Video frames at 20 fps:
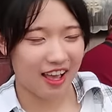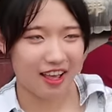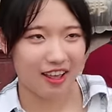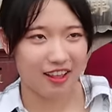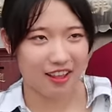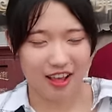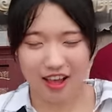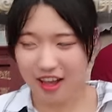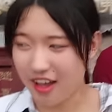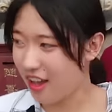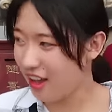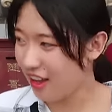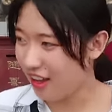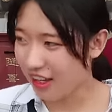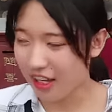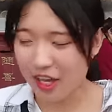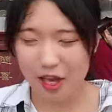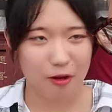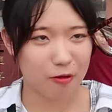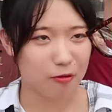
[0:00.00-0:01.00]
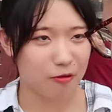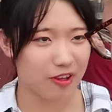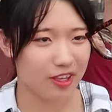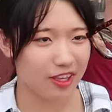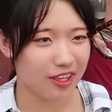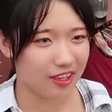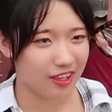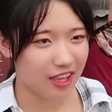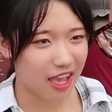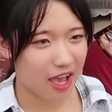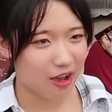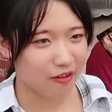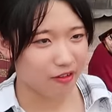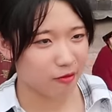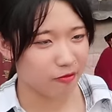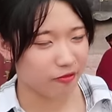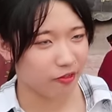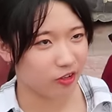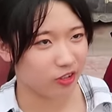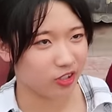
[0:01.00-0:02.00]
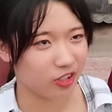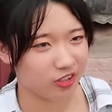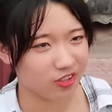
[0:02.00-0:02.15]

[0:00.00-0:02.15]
But from the government policies and official